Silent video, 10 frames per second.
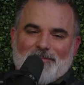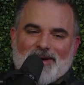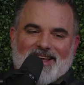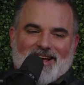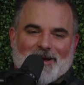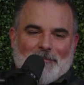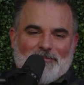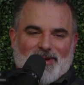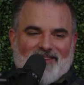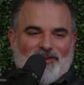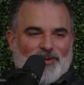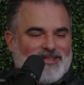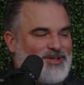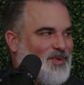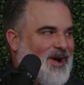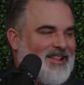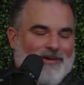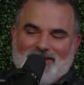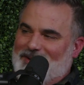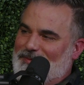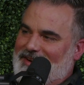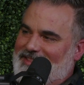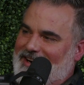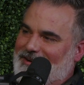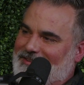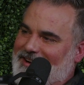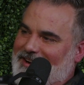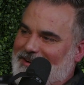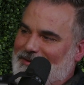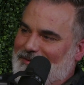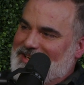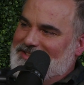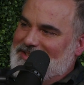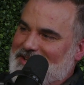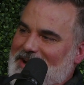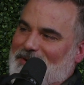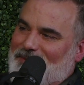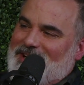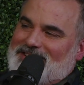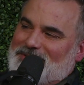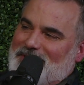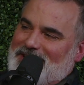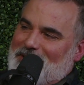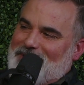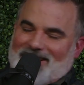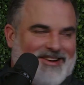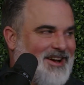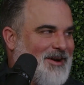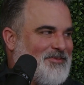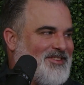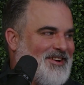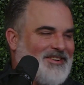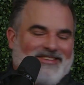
but uh, but every once in a while i'm getting one of their i'm uh, about to Reese's, test this out Reese's for you peanut butter cups so